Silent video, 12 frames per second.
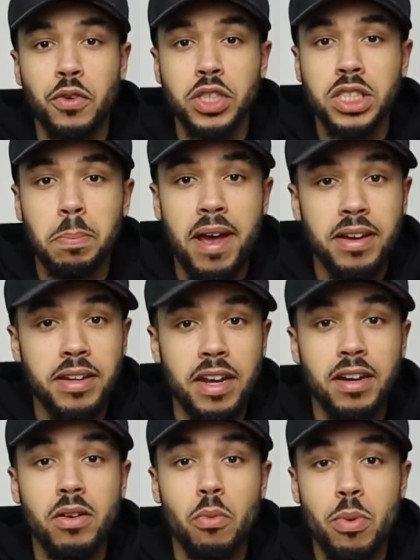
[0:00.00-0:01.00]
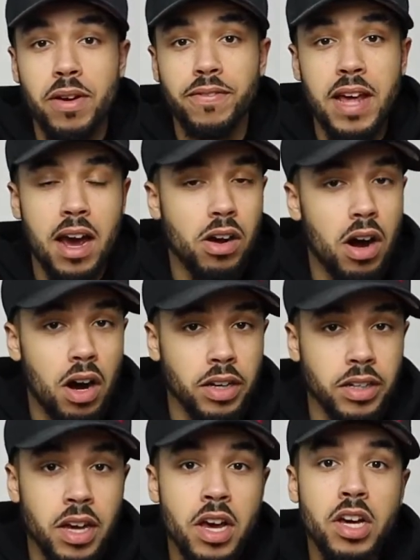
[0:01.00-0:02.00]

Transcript: for spending with that card.